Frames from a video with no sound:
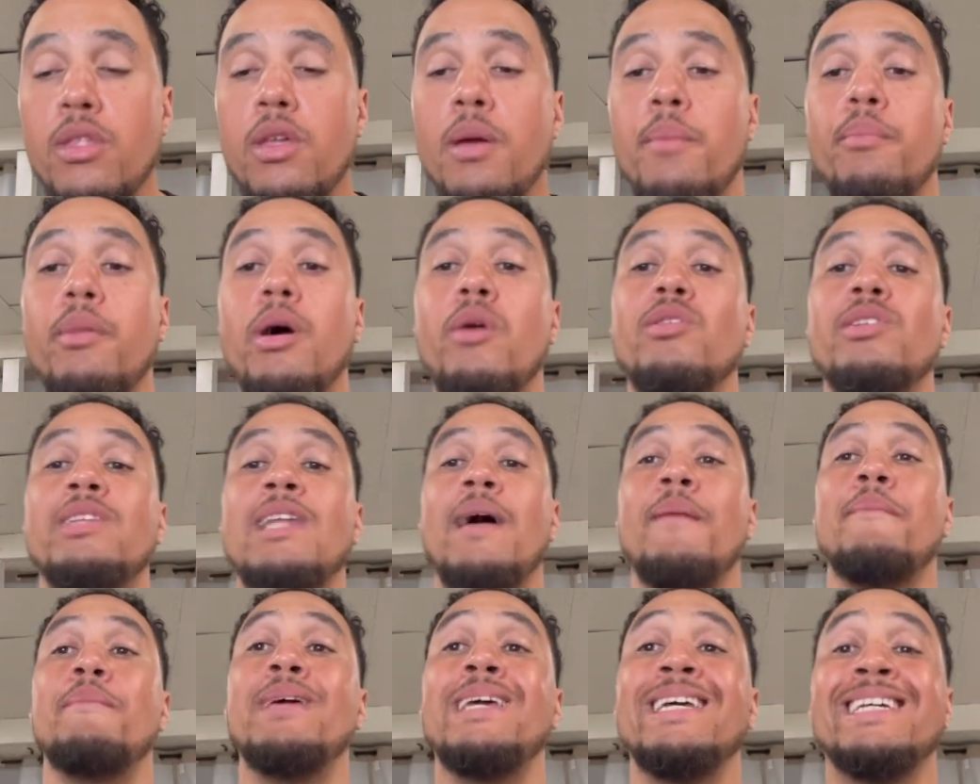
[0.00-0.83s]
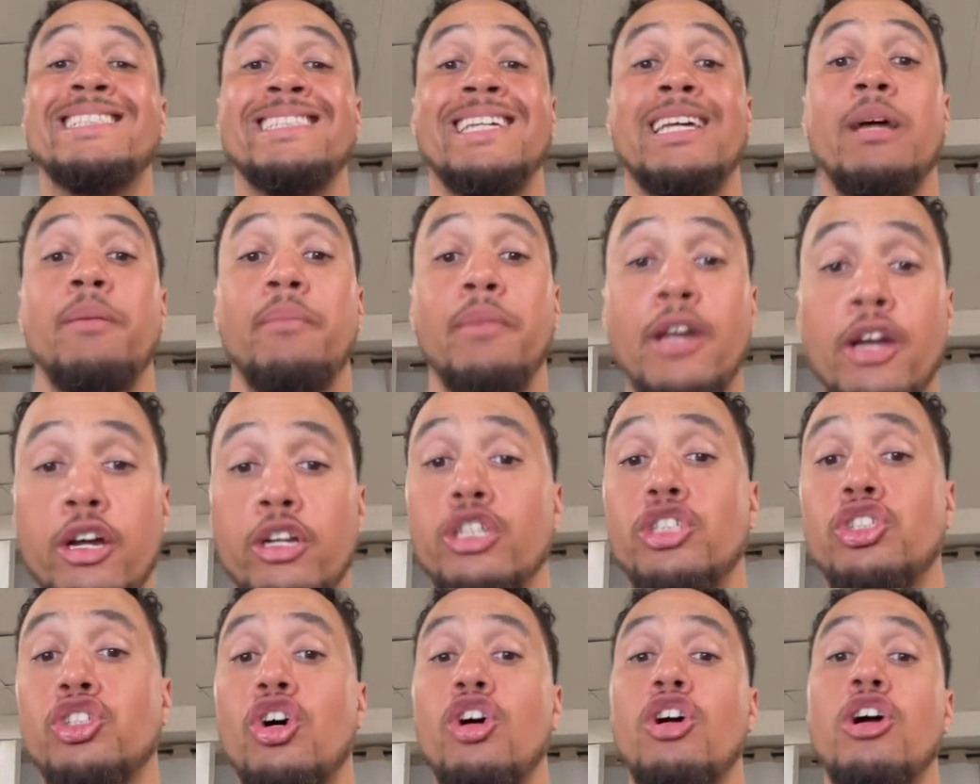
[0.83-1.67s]
But with that being said, I'm here to
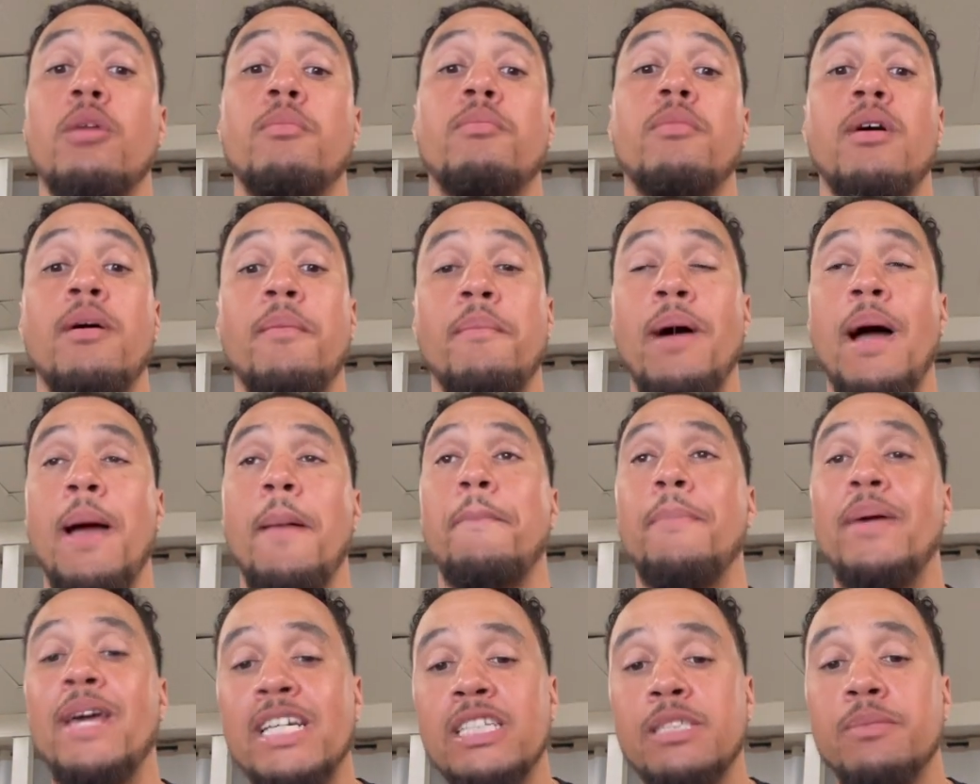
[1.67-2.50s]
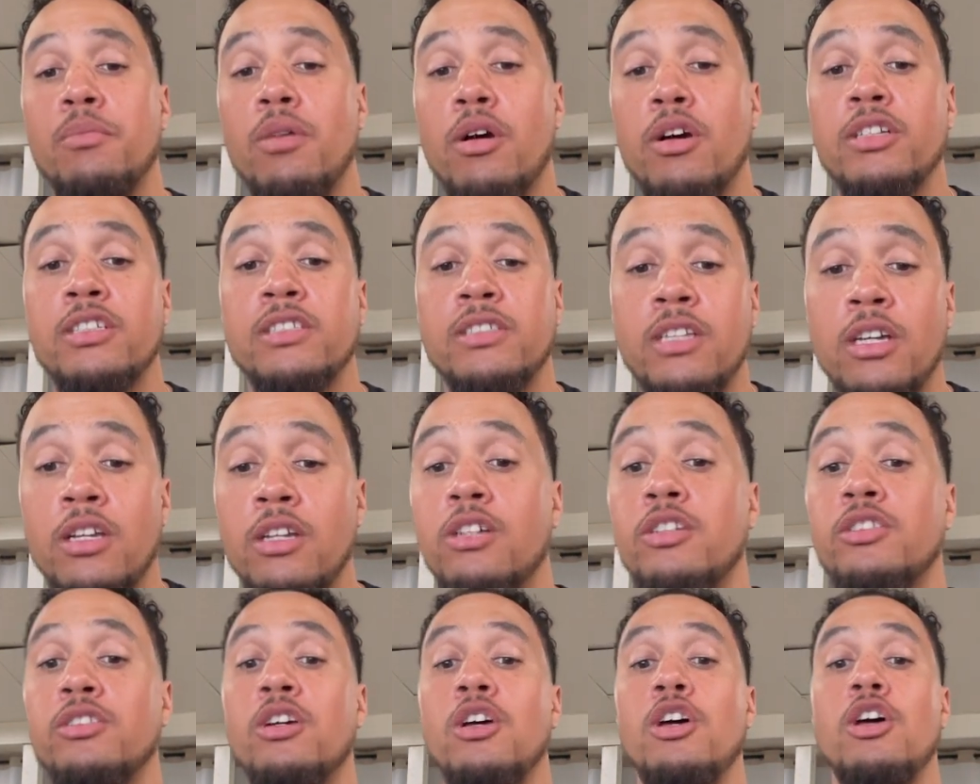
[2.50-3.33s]
talk about my Pittsburgh
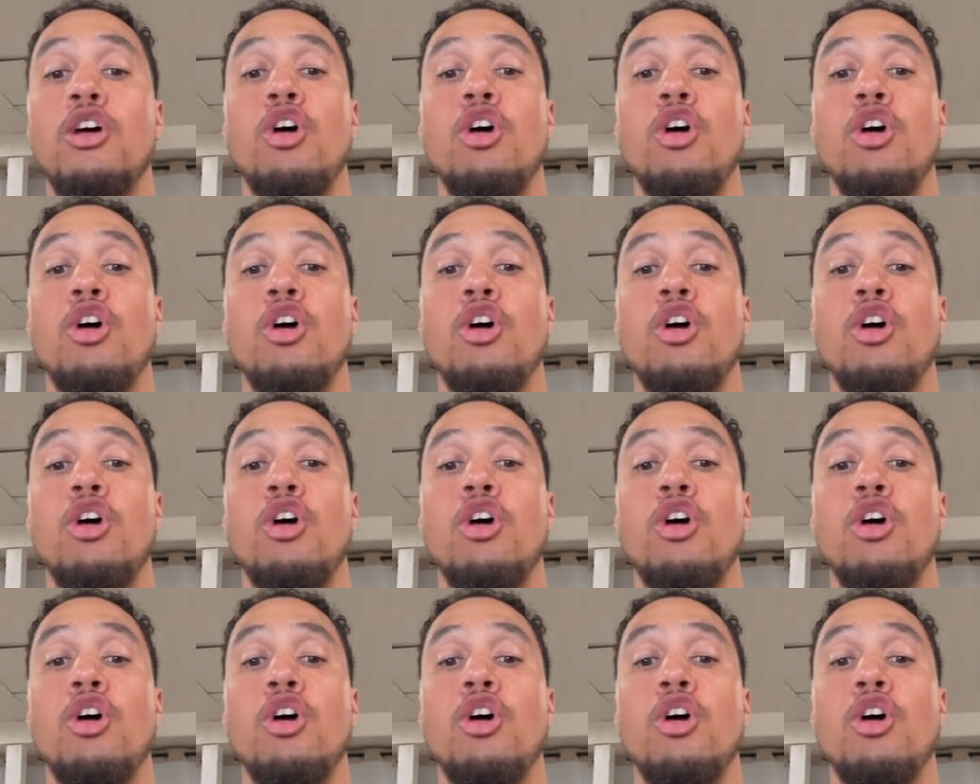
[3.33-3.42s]
Steelers.